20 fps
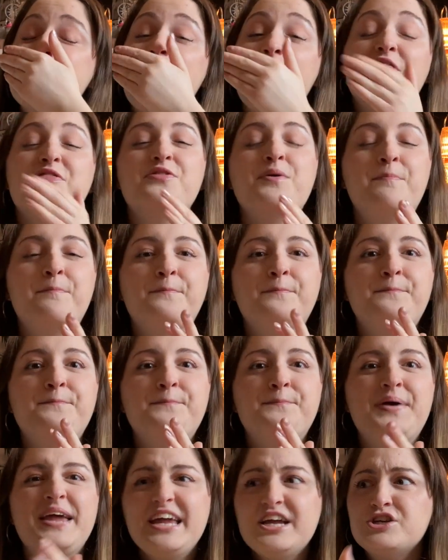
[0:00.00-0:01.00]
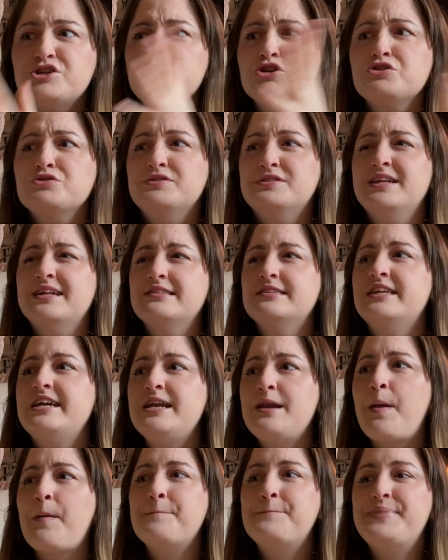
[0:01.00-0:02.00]
the pictures that
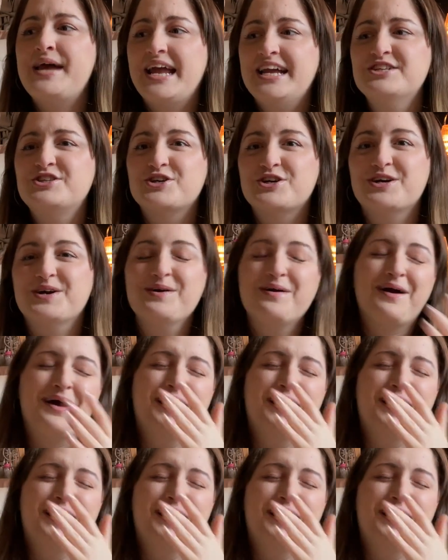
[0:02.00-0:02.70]
Lynn Painter,